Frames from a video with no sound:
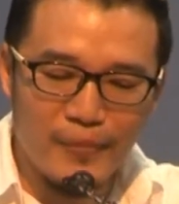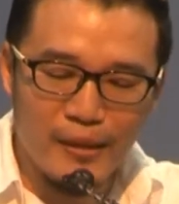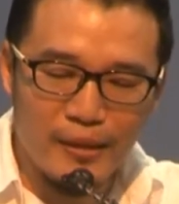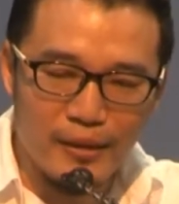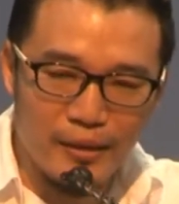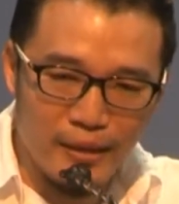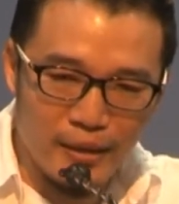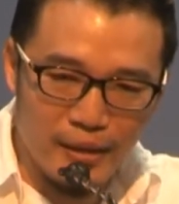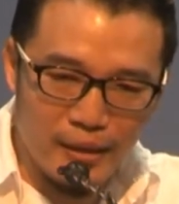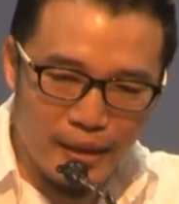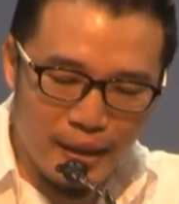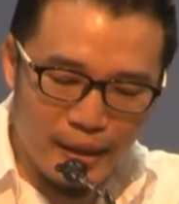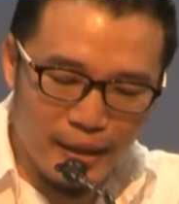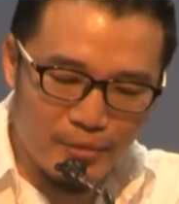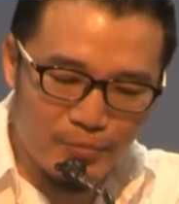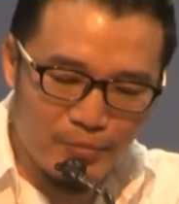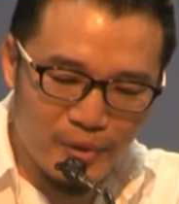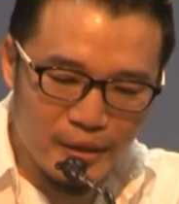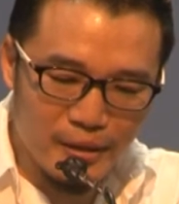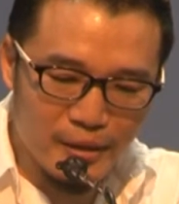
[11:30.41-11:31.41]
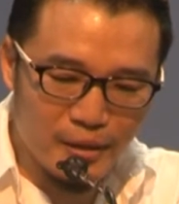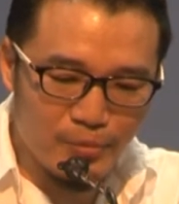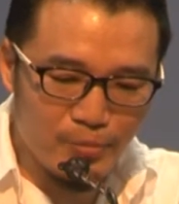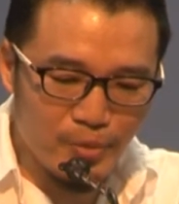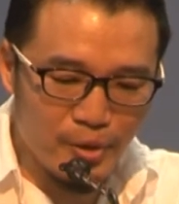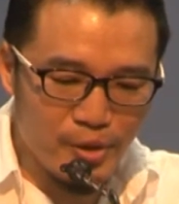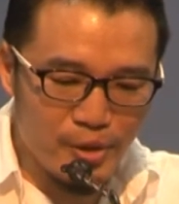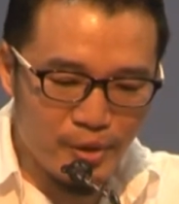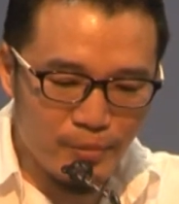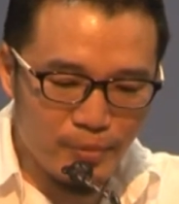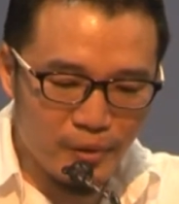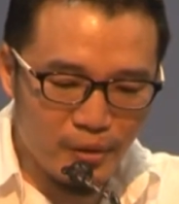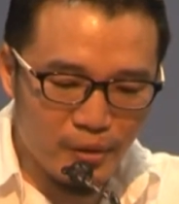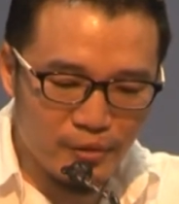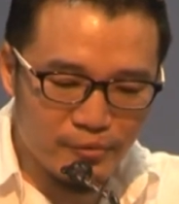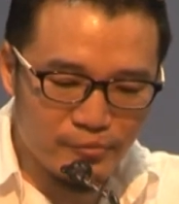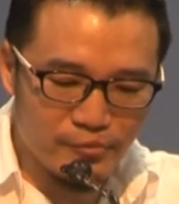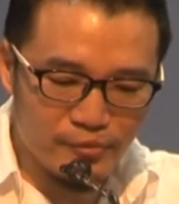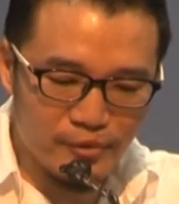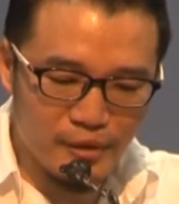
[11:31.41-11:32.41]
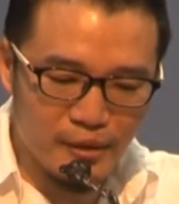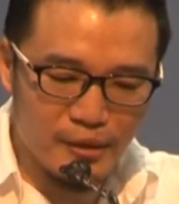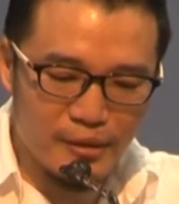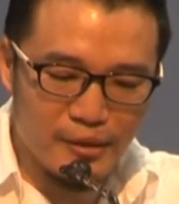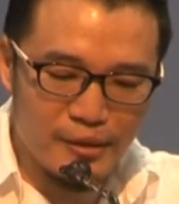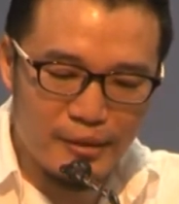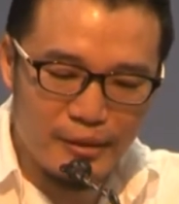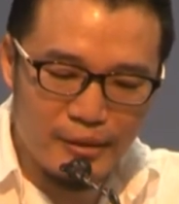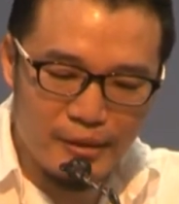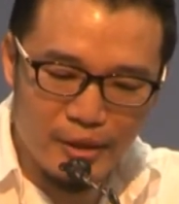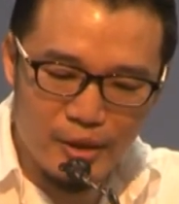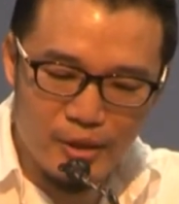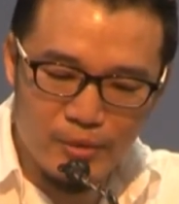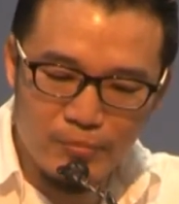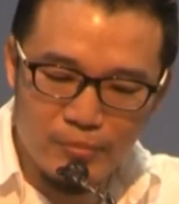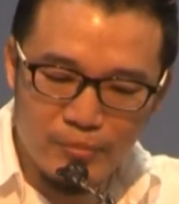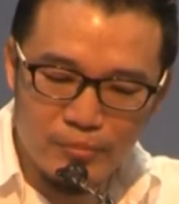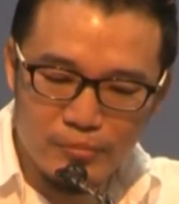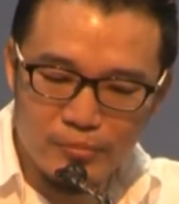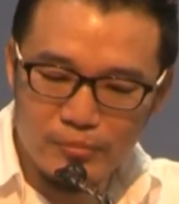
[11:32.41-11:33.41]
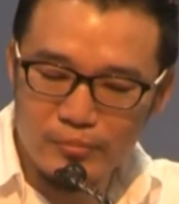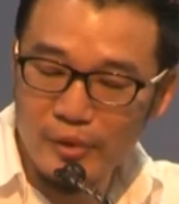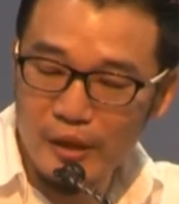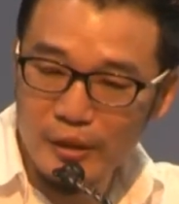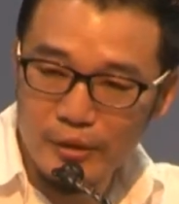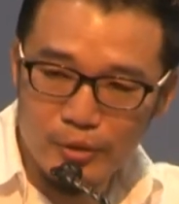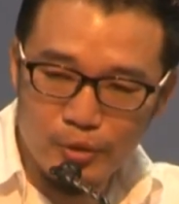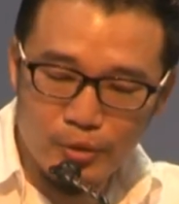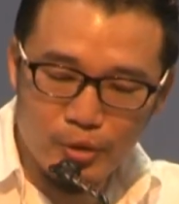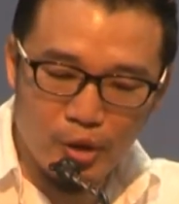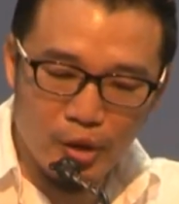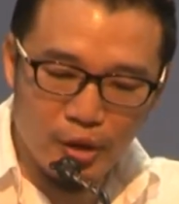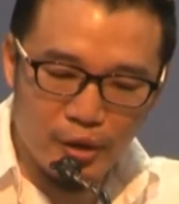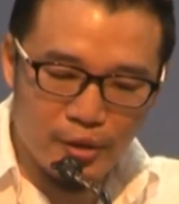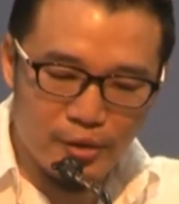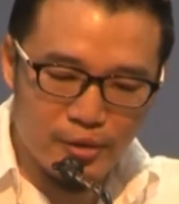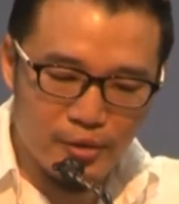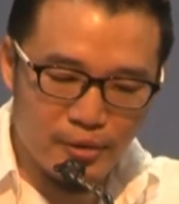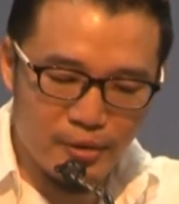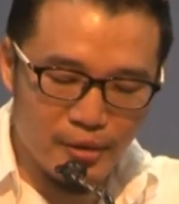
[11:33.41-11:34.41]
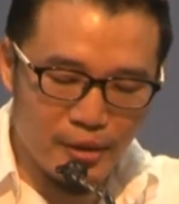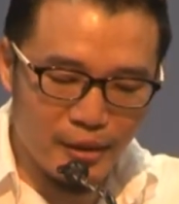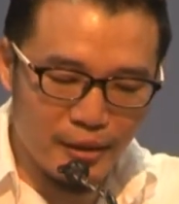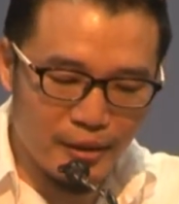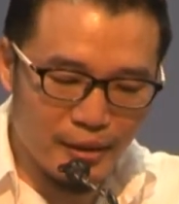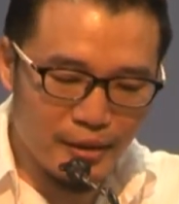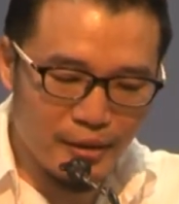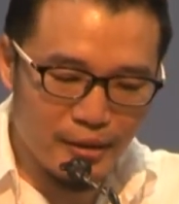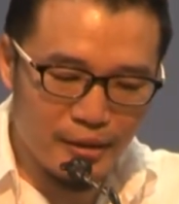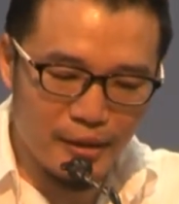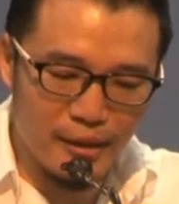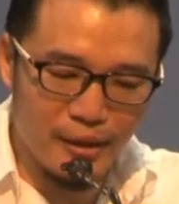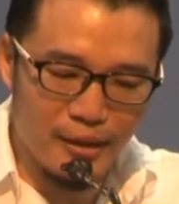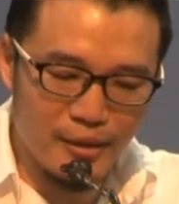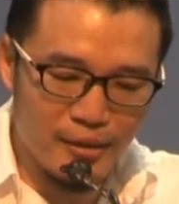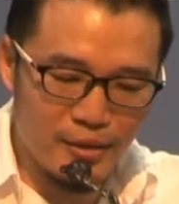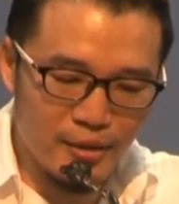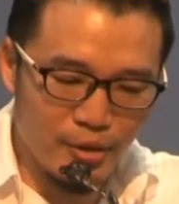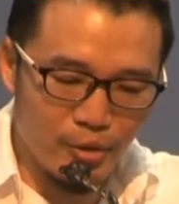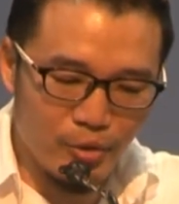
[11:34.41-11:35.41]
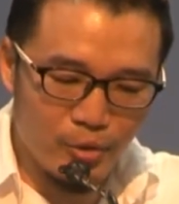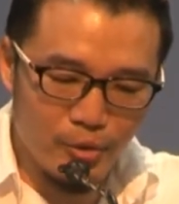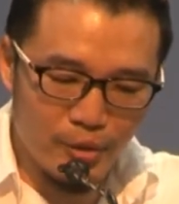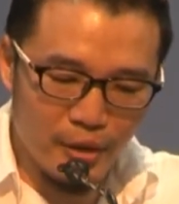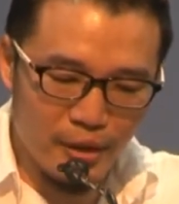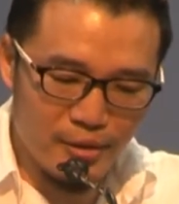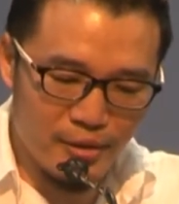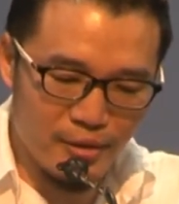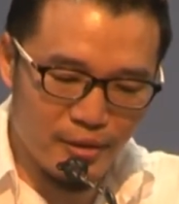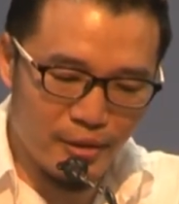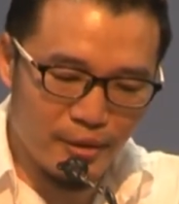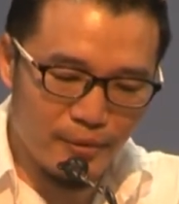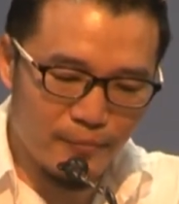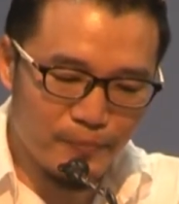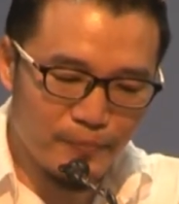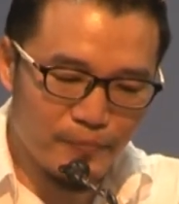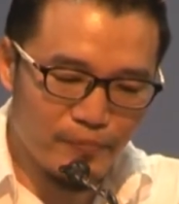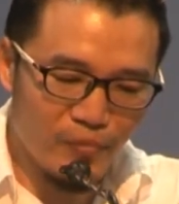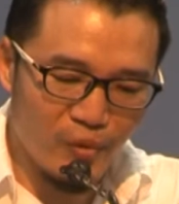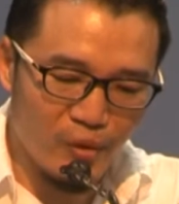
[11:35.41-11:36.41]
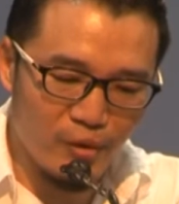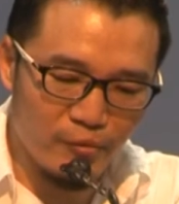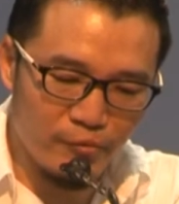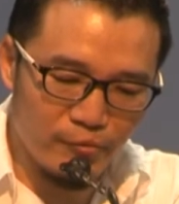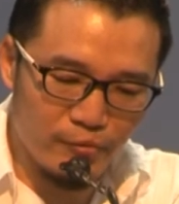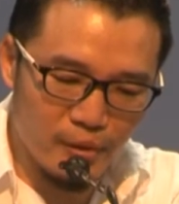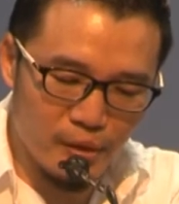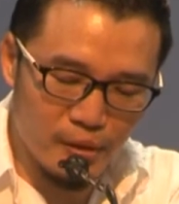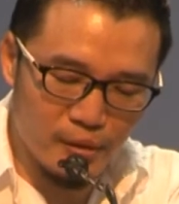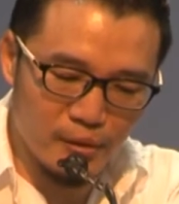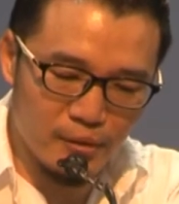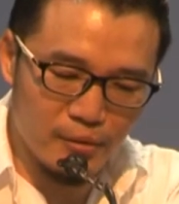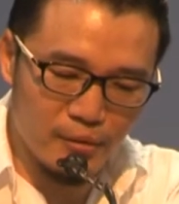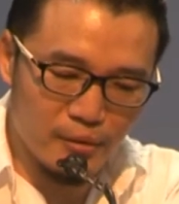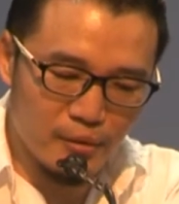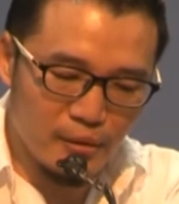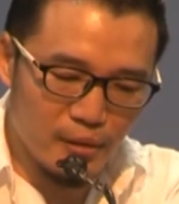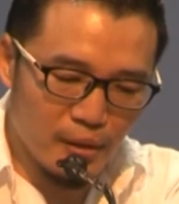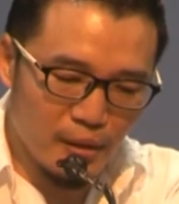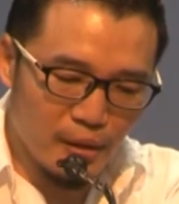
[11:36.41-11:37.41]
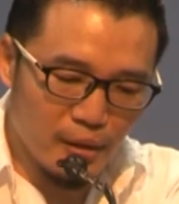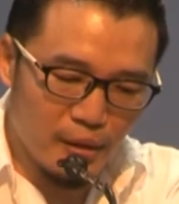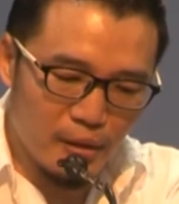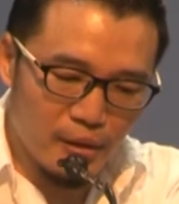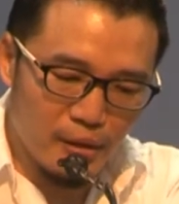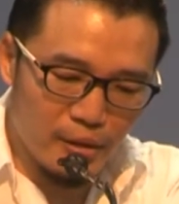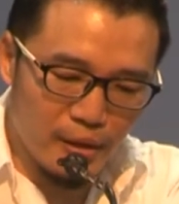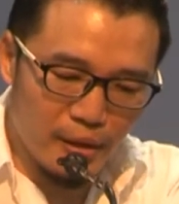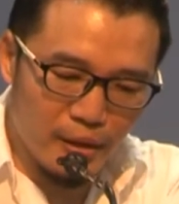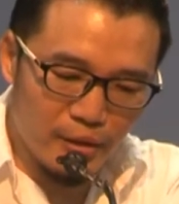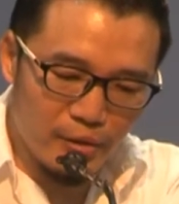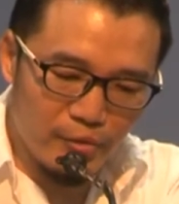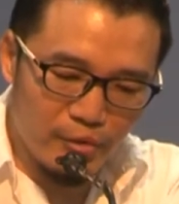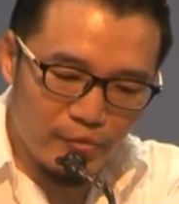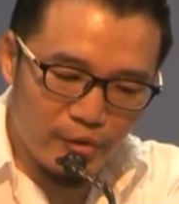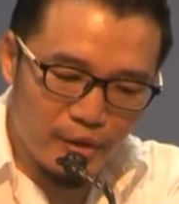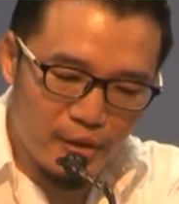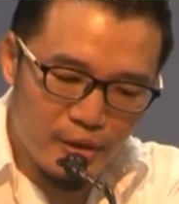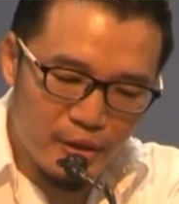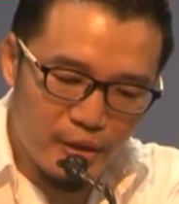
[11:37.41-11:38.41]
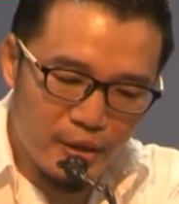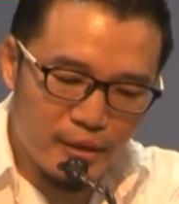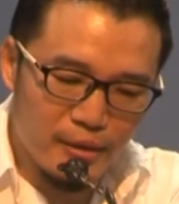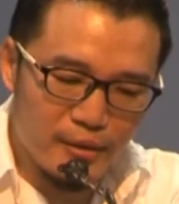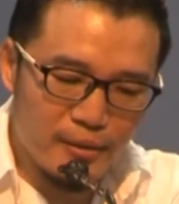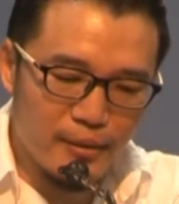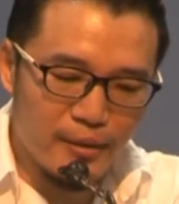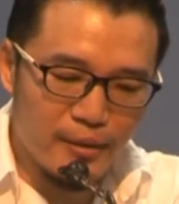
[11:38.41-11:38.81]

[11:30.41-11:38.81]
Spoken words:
He had been the principal of Deshbandhu College, Delhi, as the OSD of Delhi University.